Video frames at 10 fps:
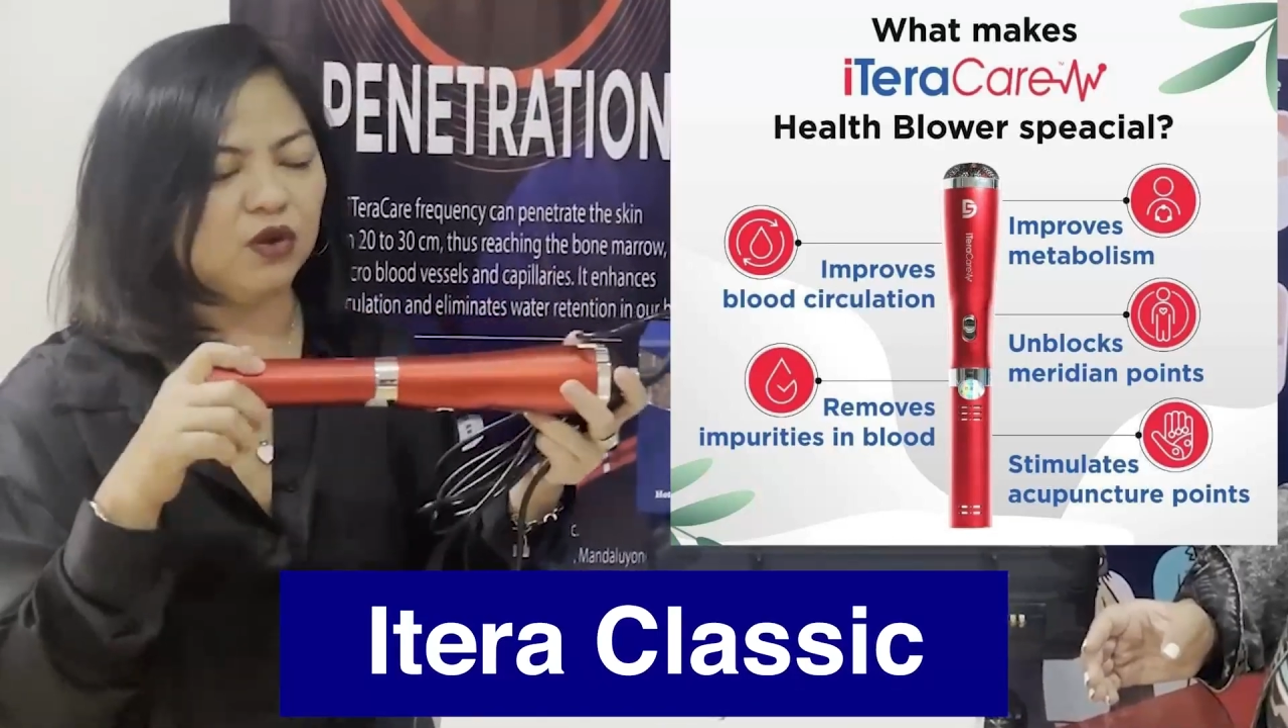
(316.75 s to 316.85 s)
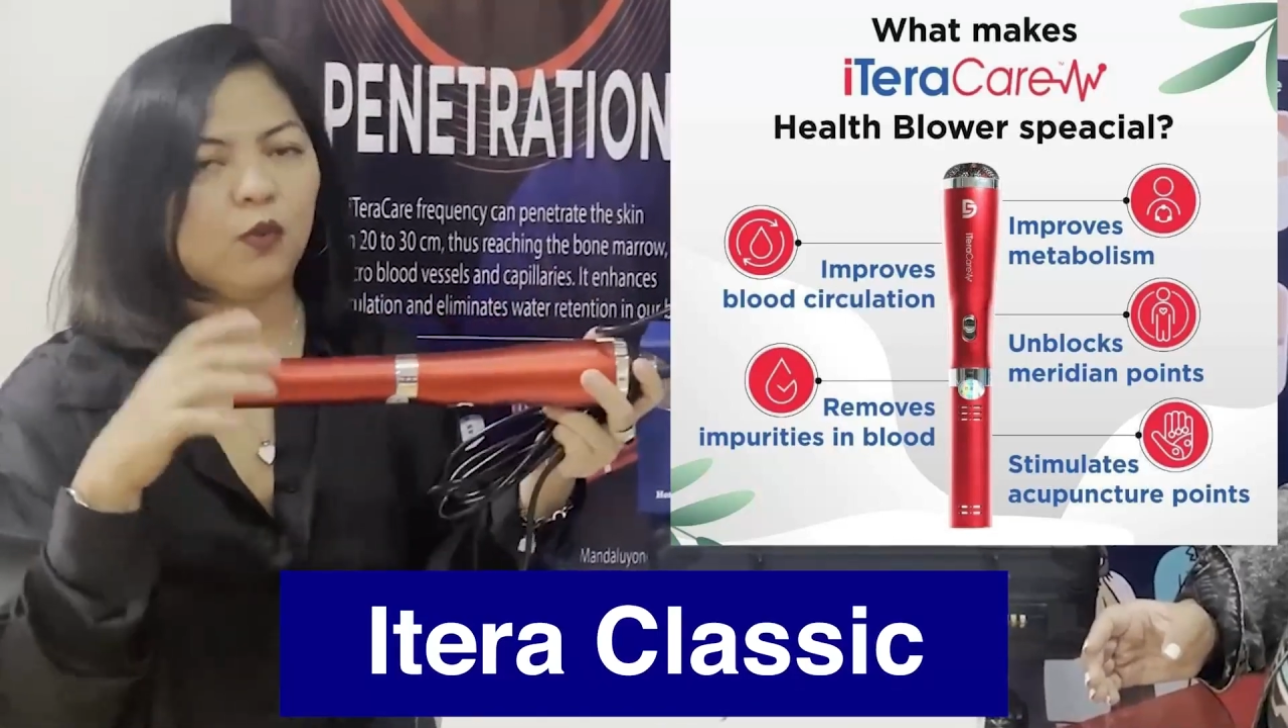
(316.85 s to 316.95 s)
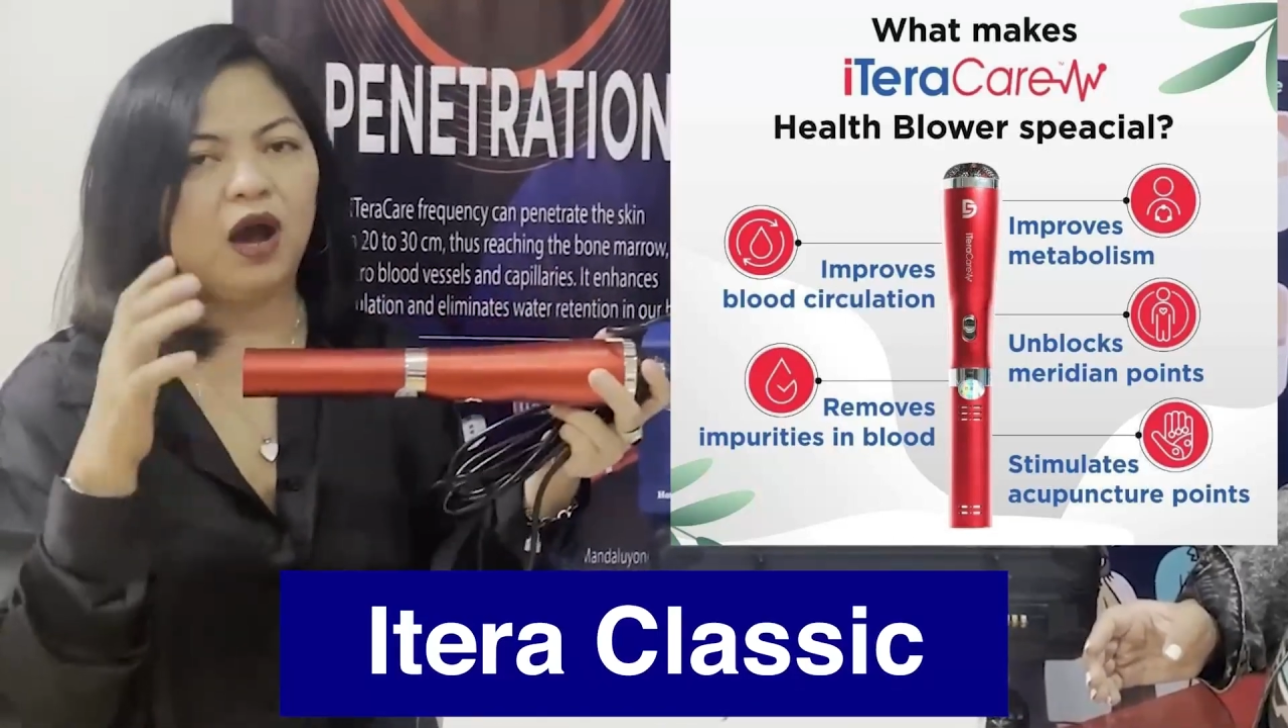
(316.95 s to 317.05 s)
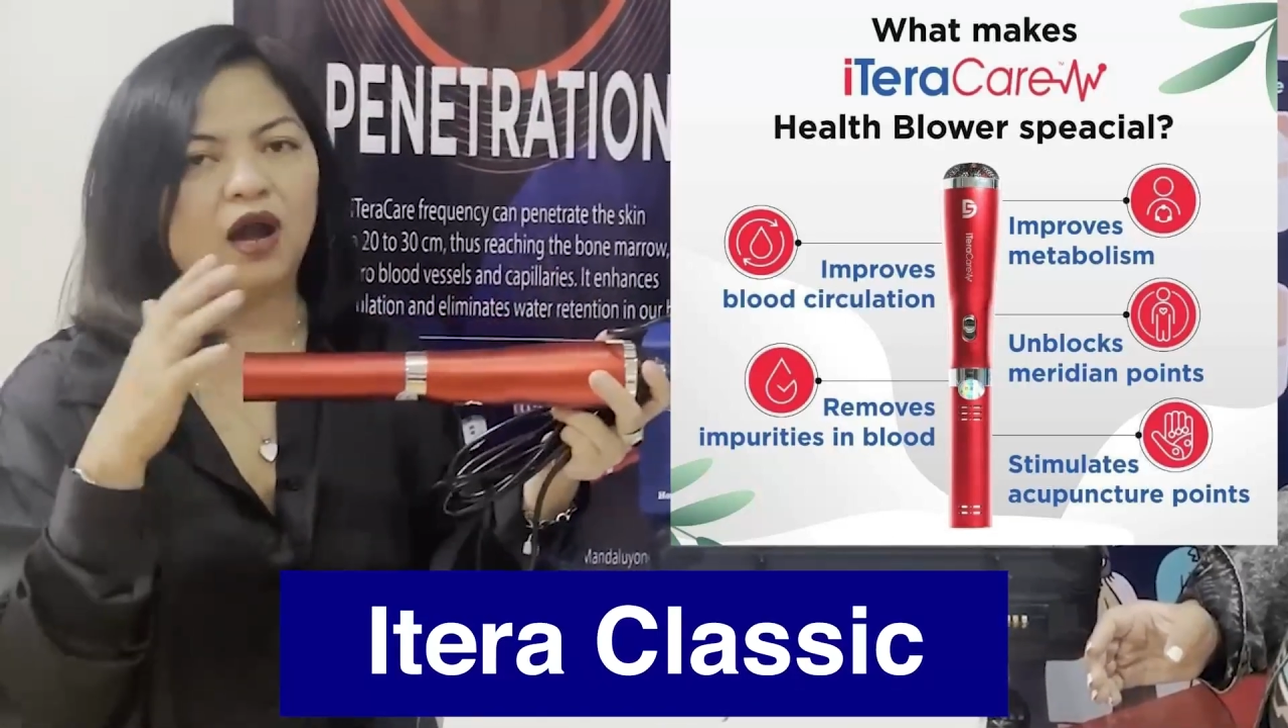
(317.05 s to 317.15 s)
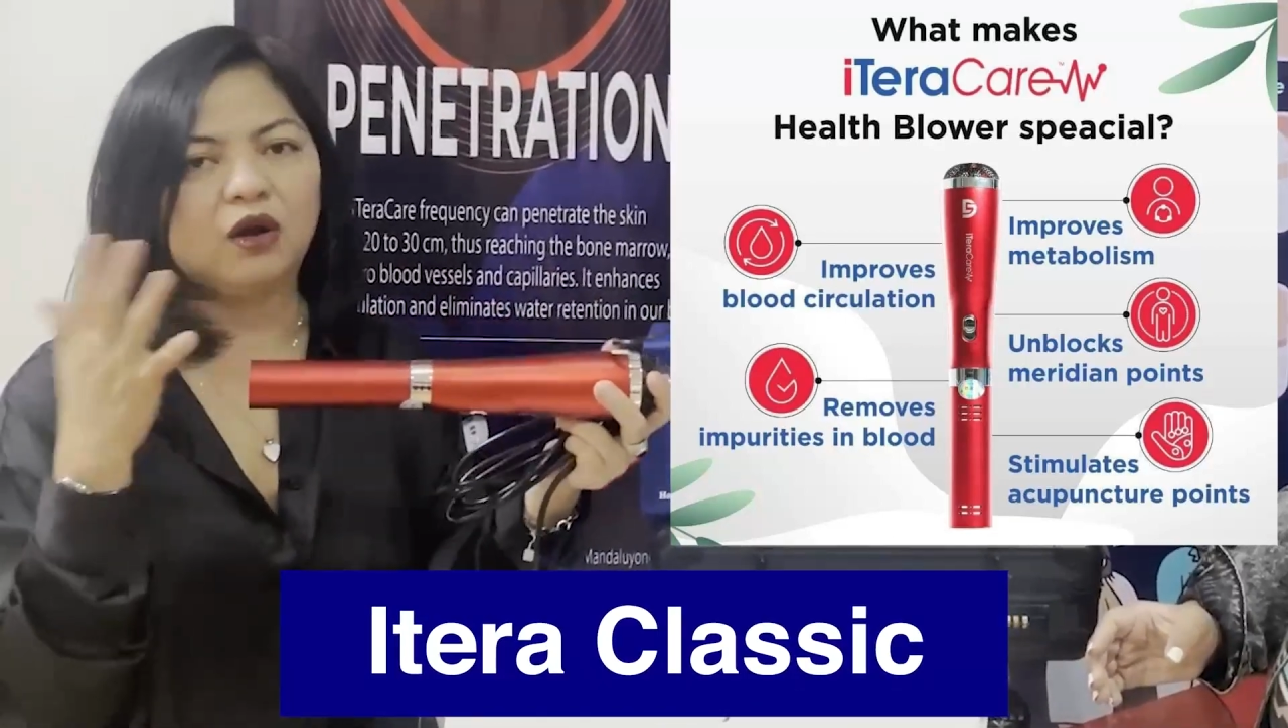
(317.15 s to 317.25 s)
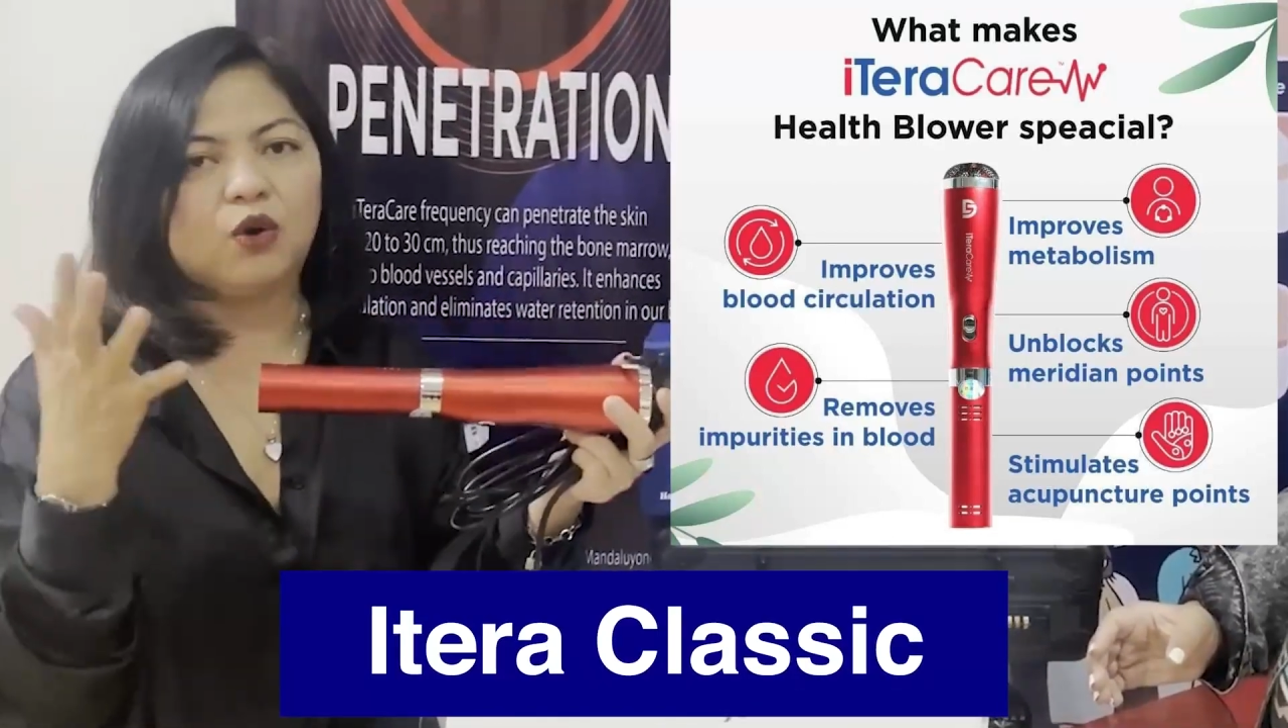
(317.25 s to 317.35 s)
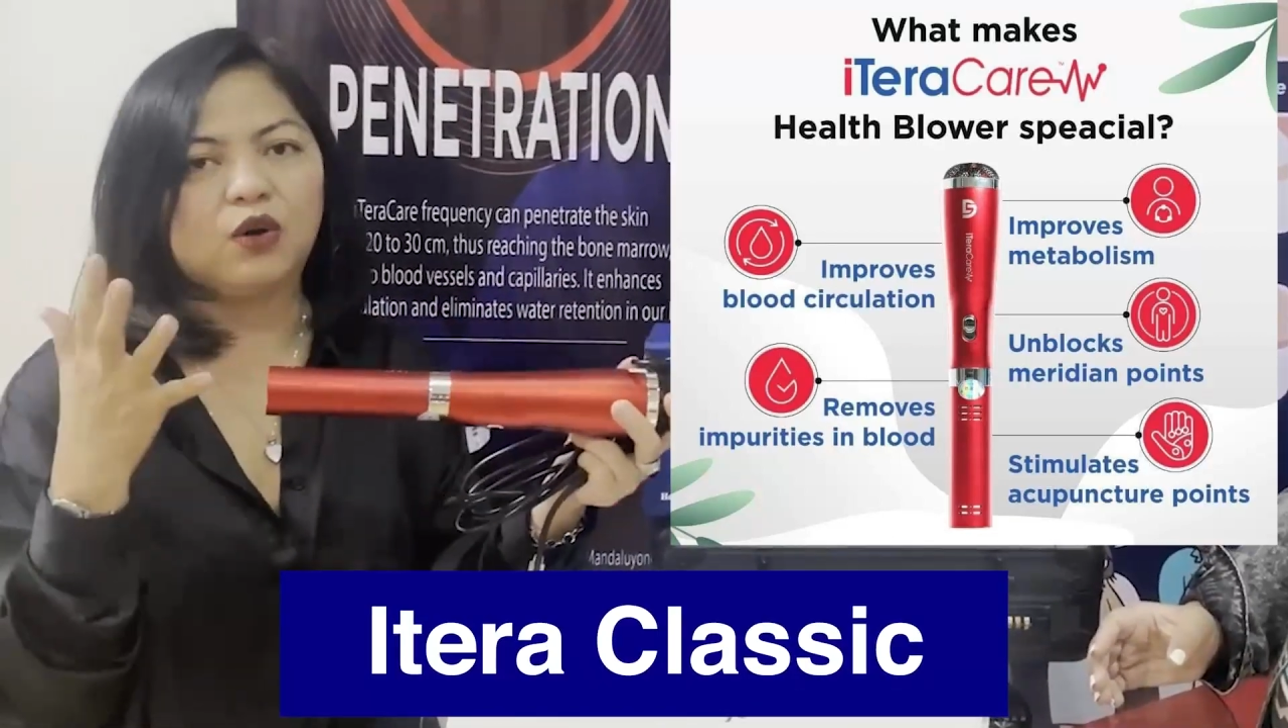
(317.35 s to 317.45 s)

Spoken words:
you know, our